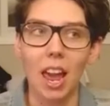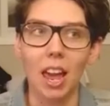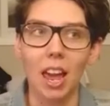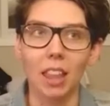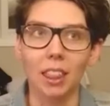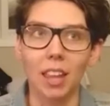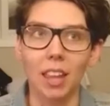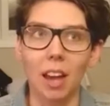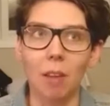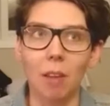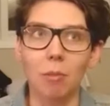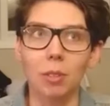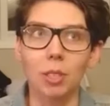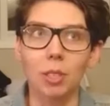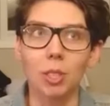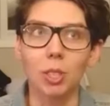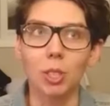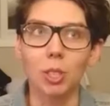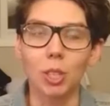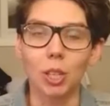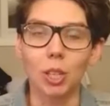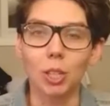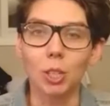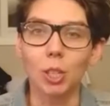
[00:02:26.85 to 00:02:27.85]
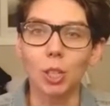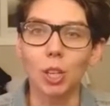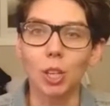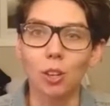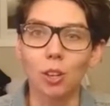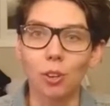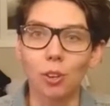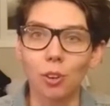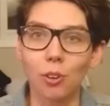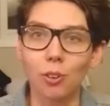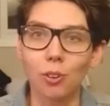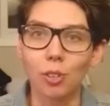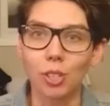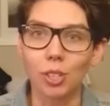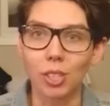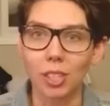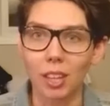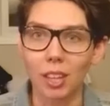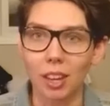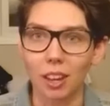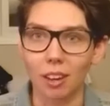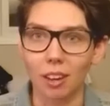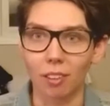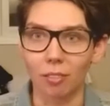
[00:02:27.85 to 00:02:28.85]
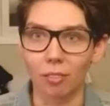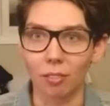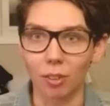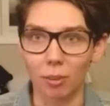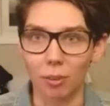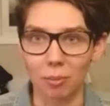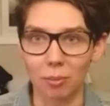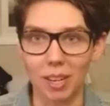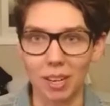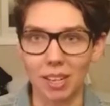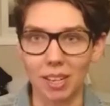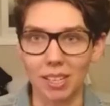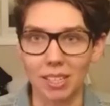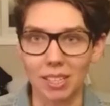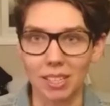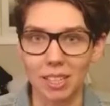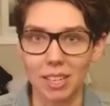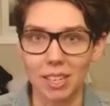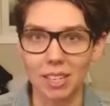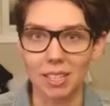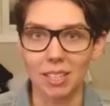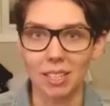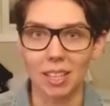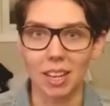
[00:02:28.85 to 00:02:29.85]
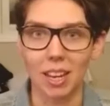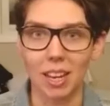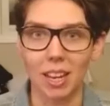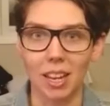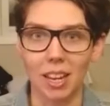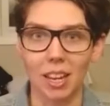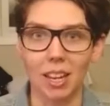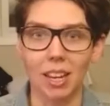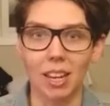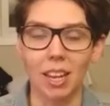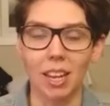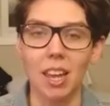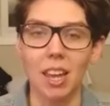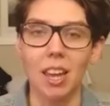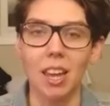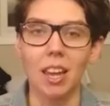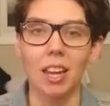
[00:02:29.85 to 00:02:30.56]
And that was such a huge thing for me to see as a kid,